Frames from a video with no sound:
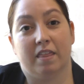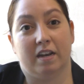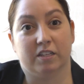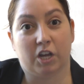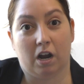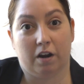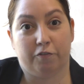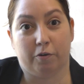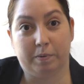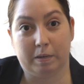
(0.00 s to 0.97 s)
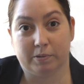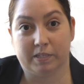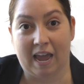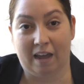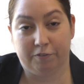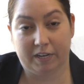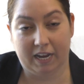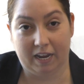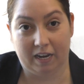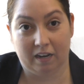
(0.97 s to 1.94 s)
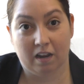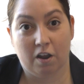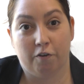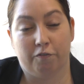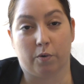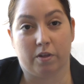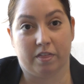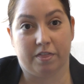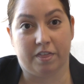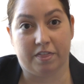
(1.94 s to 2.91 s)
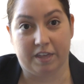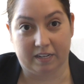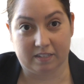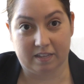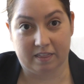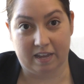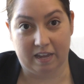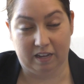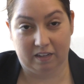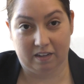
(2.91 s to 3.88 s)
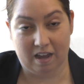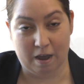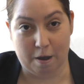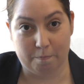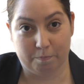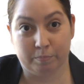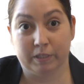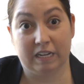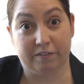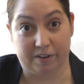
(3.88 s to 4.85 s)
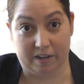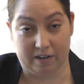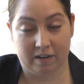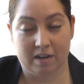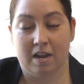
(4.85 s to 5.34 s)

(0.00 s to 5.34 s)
then it's hard for people to advocate for the things that they believe in.